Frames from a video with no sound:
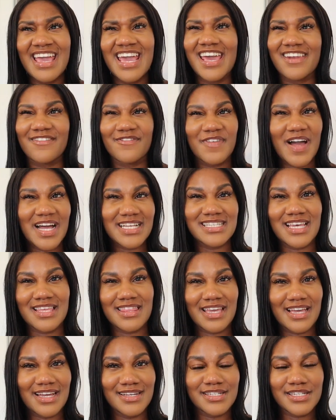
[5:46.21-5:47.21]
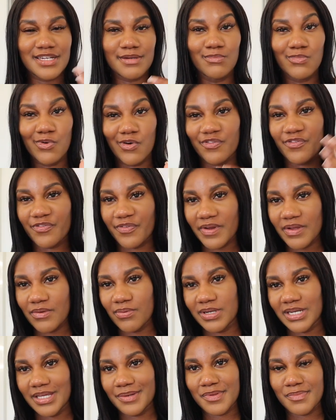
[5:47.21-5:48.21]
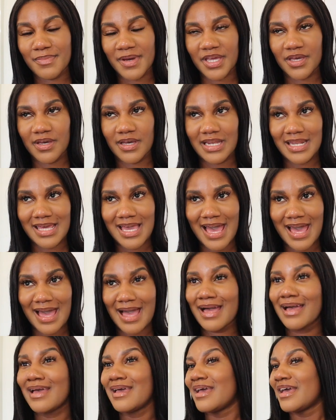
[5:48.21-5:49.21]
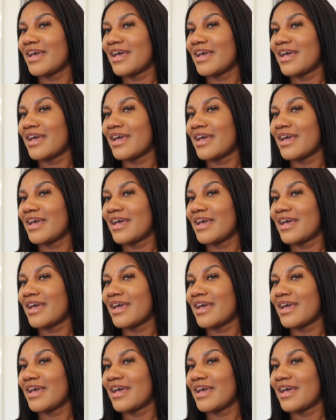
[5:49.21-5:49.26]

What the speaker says: In fact, I think I did it more frequently with my curly hair.